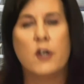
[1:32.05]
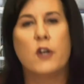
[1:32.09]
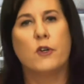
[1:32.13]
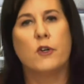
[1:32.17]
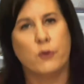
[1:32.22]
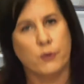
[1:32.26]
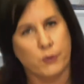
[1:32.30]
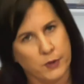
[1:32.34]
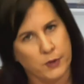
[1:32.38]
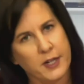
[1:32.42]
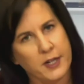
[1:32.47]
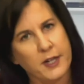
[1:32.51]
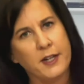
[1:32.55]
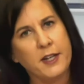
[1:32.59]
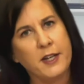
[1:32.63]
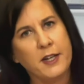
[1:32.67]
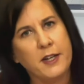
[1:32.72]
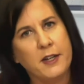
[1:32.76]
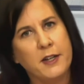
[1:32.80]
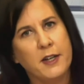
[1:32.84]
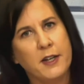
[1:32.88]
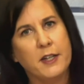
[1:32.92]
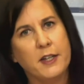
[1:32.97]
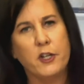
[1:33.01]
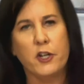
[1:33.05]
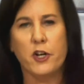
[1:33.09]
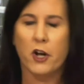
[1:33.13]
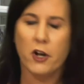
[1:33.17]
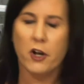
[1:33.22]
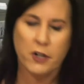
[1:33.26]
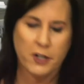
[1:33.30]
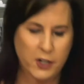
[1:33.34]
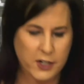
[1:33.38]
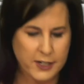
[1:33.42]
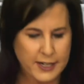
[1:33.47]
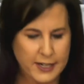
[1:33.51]
Really? You
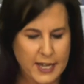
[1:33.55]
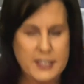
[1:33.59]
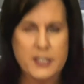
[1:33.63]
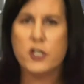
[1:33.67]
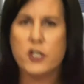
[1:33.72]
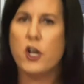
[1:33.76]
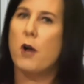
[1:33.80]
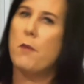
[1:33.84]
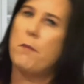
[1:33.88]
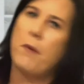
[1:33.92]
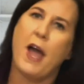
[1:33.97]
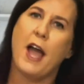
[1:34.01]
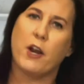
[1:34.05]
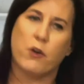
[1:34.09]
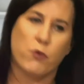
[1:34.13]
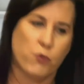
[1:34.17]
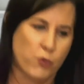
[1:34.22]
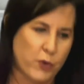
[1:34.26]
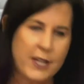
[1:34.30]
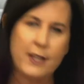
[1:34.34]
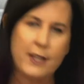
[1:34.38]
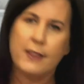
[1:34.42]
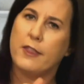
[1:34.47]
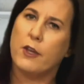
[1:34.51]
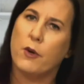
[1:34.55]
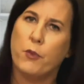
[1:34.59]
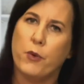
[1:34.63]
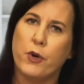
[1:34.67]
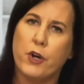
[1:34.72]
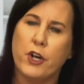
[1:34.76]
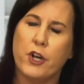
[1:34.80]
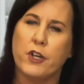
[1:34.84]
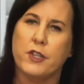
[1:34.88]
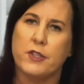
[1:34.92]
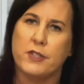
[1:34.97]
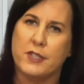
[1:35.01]
know, let's go back. Read the
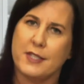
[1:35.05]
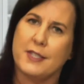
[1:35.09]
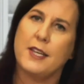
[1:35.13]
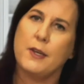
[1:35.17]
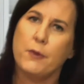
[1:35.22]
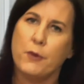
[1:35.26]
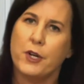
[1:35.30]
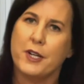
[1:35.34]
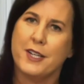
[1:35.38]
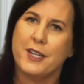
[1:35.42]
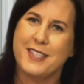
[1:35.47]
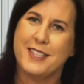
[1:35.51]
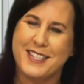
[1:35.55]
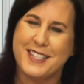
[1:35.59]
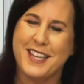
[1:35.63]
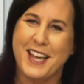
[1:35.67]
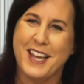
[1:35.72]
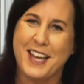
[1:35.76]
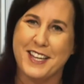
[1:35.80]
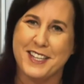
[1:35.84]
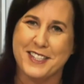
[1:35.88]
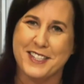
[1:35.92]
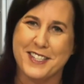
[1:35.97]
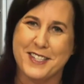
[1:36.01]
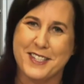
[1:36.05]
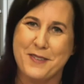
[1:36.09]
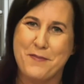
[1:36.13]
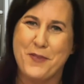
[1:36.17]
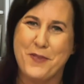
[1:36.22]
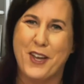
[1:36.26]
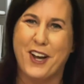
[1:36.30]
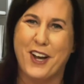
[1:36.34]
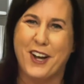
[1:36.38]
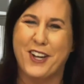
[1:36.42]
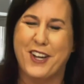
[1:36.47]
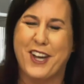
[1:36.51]
word. See what it says.
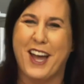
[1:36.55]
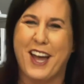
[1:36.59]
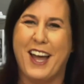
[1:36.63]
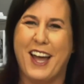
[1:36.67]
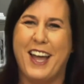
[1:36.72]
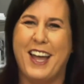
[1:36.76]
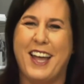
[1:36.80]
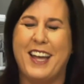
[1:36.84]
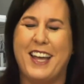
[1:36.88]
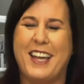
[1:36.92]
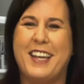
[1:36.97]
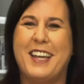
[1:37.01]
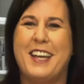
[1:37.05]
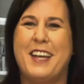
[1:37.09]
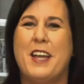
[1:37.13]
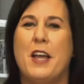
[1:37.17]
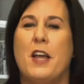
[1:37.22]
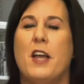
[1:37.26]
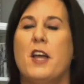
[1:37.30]
Okay?